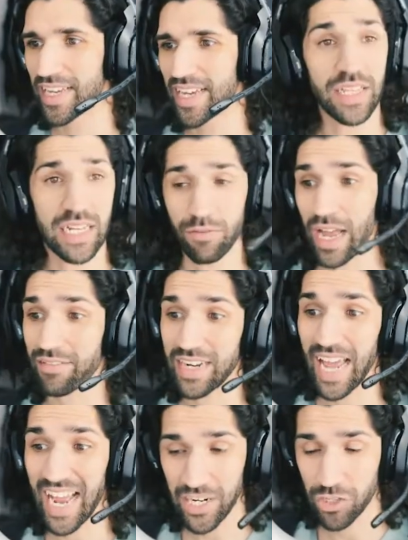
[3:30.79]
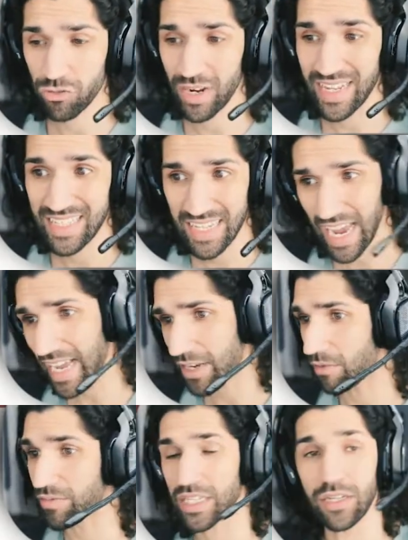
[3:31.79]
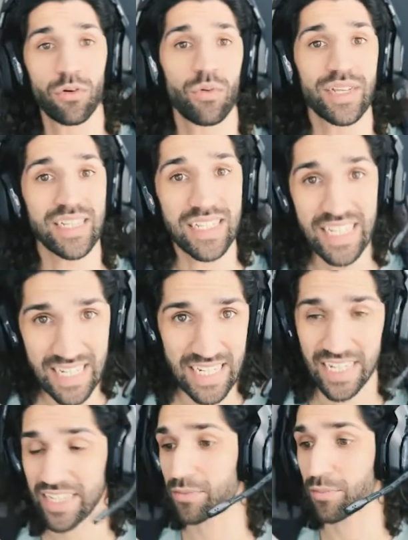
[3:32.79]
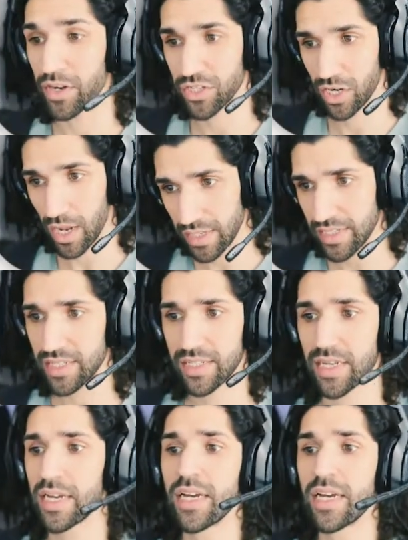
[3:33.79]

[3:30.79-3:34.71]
5th level, we have an extra attack, obviously always needed as a martial artist.